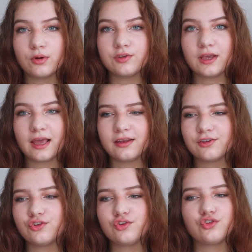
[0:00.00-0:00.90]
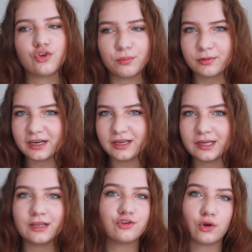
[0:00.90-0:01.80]
once again, this is just so pretty
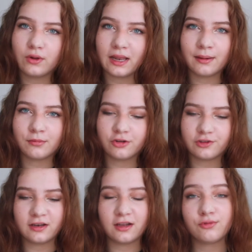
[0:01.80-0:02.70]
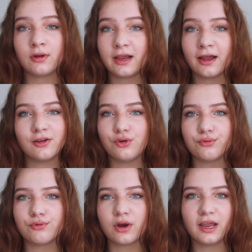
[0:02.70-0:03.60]
and so glamorous, and that's what I kind of look
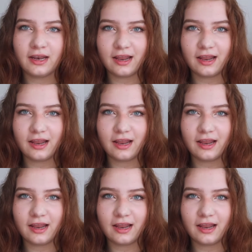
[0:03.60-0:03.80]
for in